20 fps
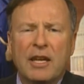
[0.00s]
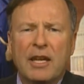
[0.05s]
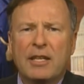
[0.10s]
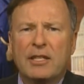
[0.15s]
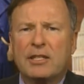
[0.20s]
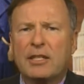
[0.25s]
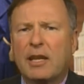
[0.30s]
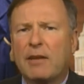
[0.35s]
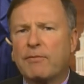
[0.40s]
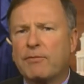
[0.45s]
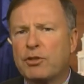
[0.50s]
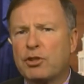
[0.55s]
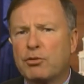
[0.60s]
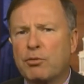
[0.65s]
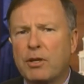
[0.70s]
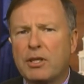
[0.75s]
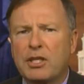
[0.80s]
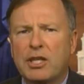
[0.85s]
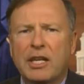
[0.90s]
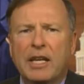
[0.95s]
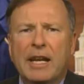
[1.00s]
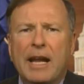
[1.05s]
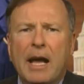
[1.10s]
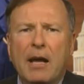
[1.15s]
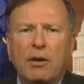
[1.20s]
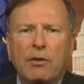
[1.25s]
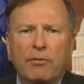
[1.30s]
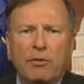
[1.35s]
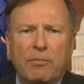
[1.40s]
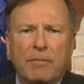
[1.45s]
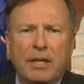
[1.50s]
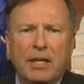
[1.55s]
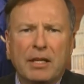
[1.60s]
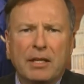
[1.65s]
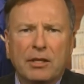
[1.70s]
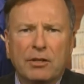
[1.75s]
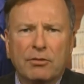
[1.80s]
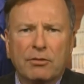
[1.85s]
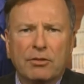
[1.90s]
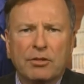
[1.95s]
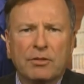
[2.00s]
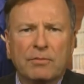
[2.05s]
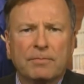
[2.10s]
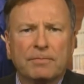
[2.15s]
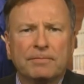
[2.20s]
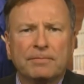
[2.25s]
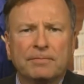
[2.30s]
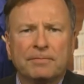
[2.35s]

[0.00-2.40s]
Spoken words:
instead of stretching it out over many years.